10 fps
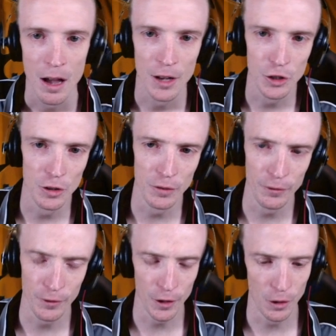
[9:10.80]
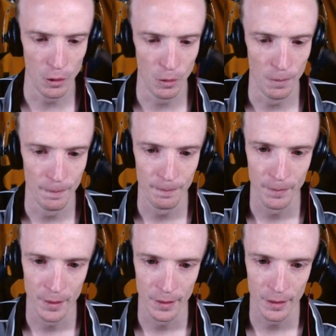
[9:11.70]
I do feel
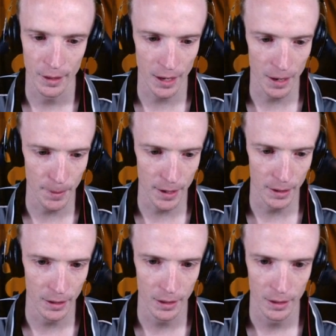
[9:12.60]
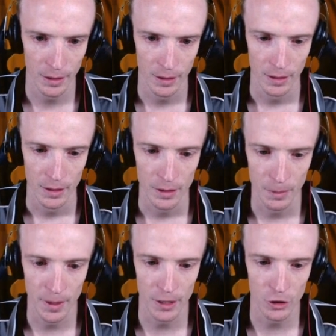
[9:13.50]
that keeping the
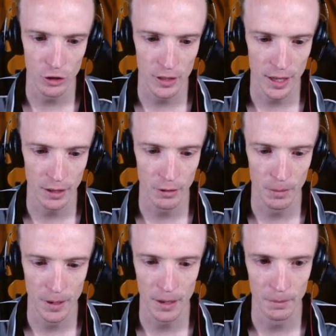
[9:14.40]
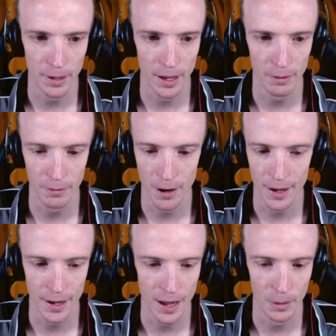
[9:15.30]
Pikachu Zekrom in play right
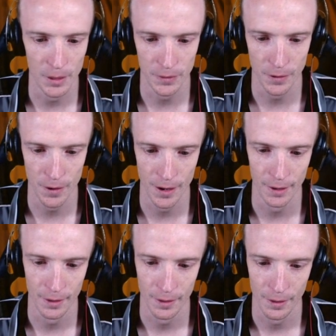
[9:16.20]
now is fine.